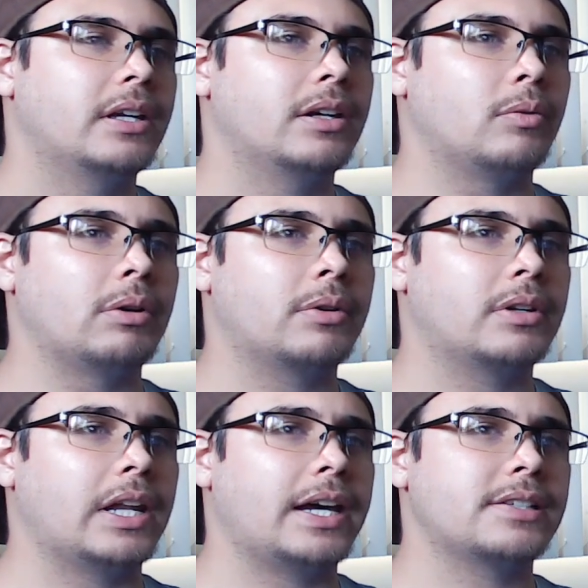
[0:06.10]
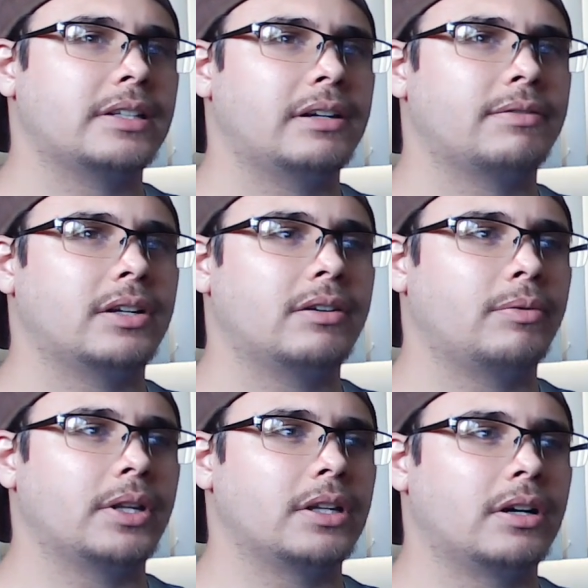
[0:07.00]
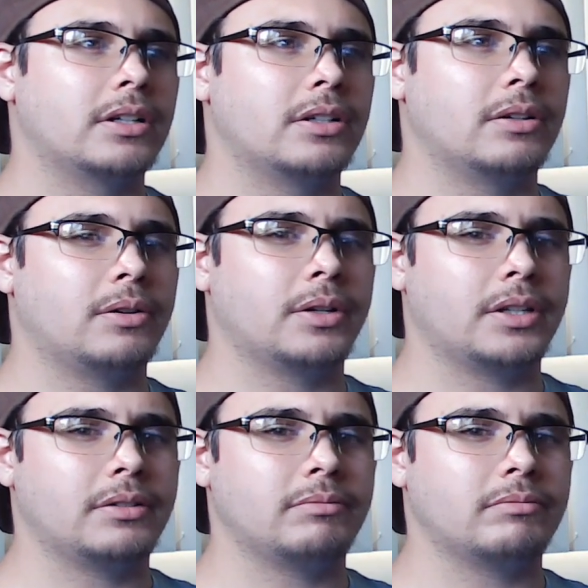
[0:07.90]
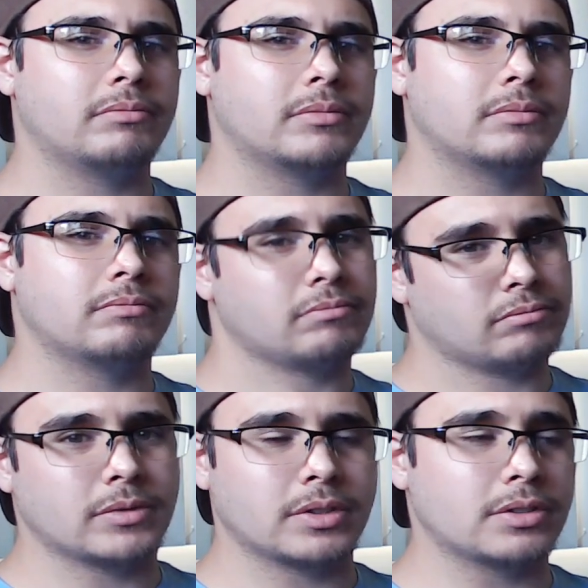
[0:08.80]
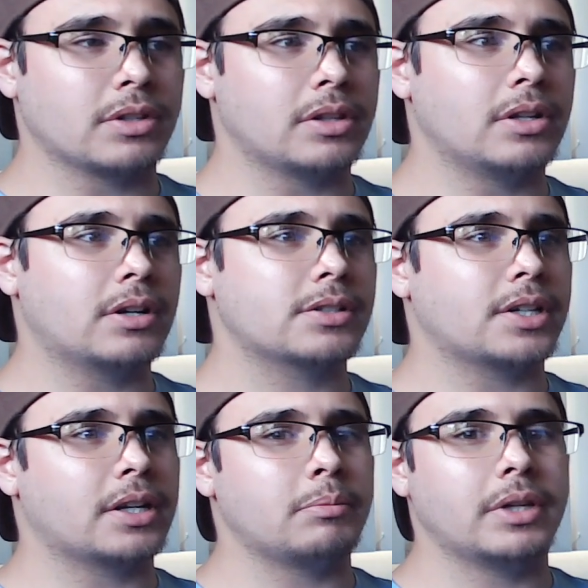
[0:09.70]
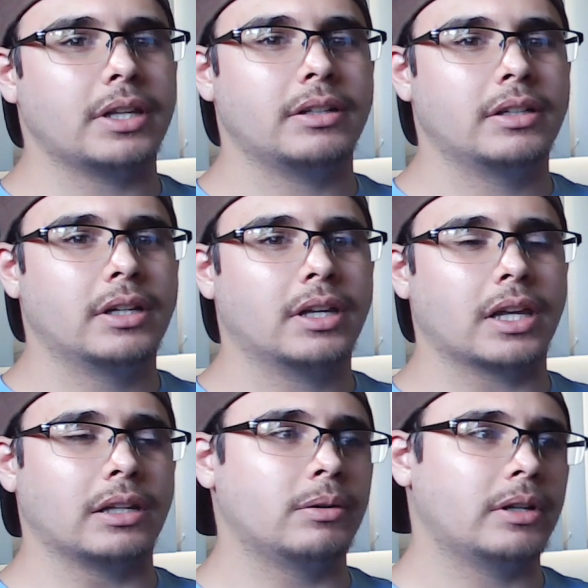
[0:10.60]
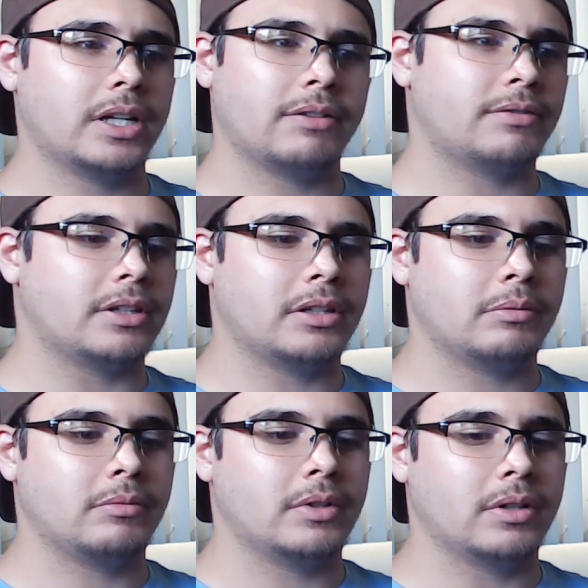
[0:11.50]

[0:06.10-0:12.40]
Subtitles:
We were last left off with Gon going to the dark side a bit. Killua left him.